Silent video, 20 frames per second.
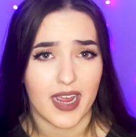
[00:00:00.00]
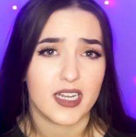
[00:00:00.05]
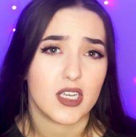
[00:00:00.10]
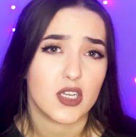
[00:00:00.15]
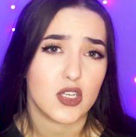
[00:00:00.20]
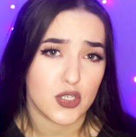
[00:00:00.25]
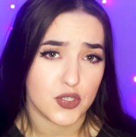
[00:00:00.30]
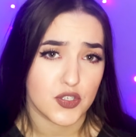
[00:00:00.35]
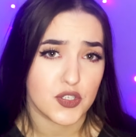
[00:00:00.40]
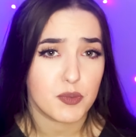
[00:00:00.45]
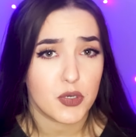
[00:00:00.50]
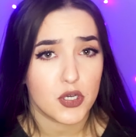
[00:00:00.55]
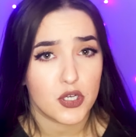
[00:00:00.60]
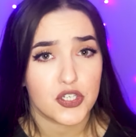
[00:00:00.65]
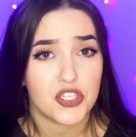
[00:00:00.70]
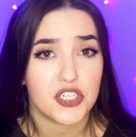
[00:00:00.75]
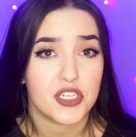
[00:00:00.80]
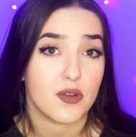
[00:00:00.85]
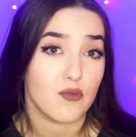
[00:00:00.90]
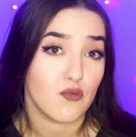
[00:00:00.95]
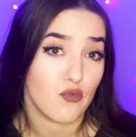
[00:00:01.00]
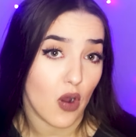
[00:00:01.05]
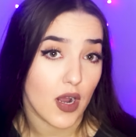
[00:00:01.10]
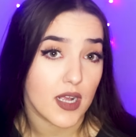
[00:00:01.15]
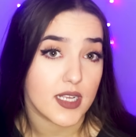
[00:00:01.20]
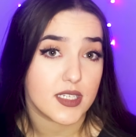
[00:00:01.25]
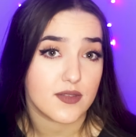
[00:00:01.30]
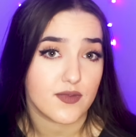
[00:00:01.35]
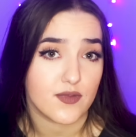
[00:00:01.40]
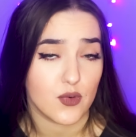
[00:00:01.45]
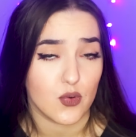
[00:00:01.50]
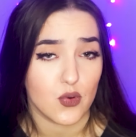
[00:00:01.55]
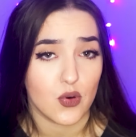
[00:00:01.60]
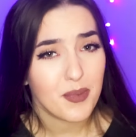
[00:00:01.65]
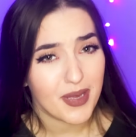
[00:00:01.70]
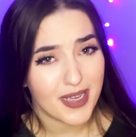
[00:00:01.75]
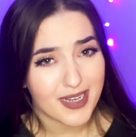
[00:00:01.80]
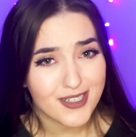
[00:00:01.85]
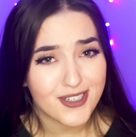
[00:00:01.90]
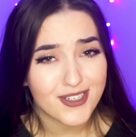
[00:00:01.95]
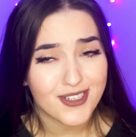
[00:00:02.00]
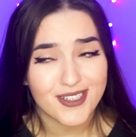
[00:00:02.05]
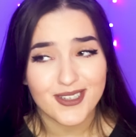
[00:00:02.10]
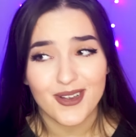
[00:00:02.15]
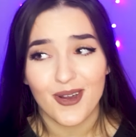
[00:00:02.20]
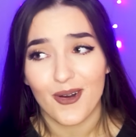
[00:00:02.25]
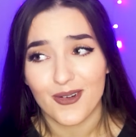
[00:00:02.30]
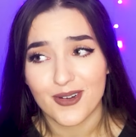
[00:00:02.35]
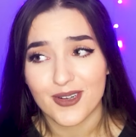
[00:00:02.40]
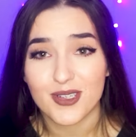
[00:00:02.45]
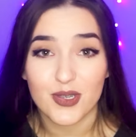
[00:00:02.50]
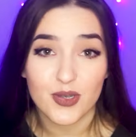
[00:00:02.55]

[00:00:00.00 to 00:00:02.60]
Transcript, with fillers: And includes purchasing rights for pictures on